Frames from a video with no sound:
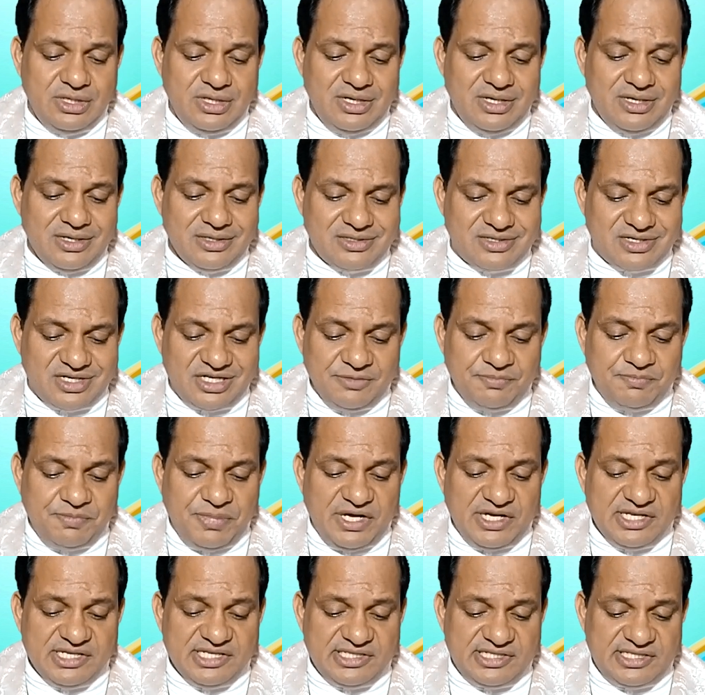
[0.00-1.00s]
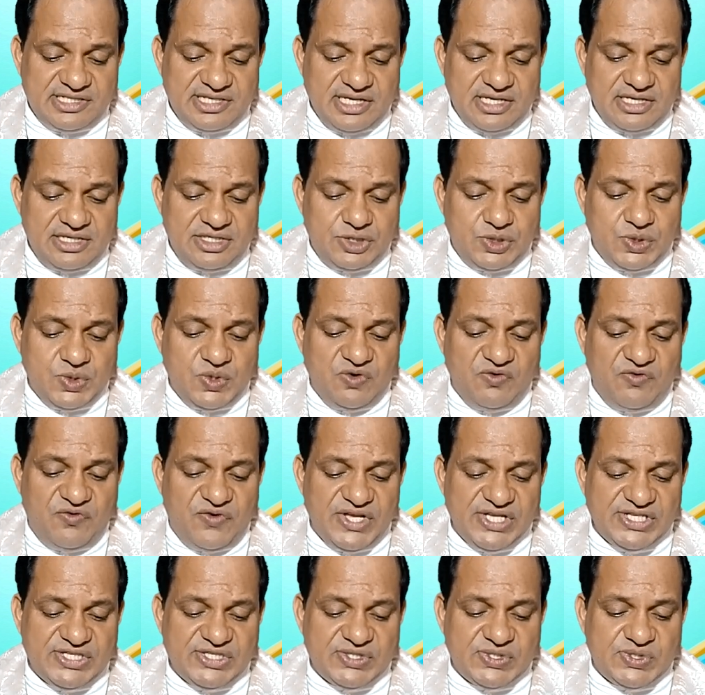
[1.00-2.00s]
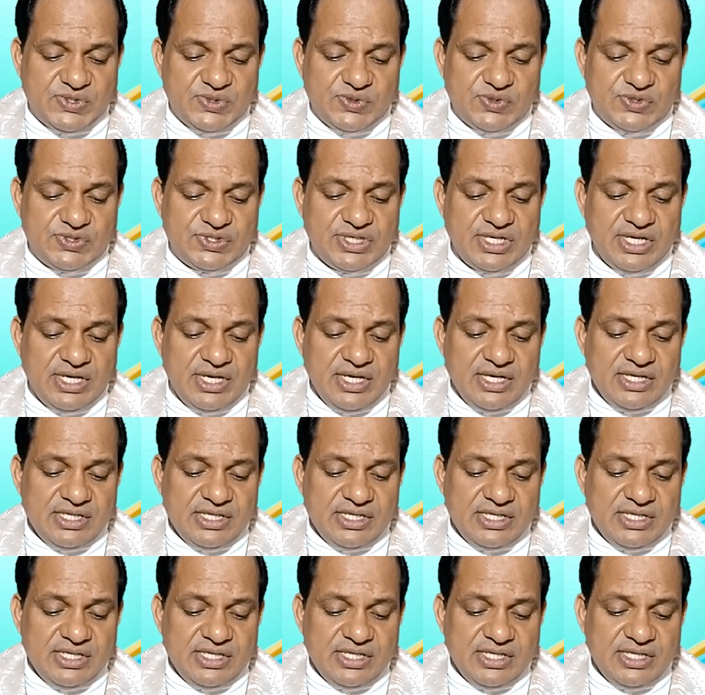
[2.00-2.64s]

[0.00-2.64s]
Agrippa said to Festus,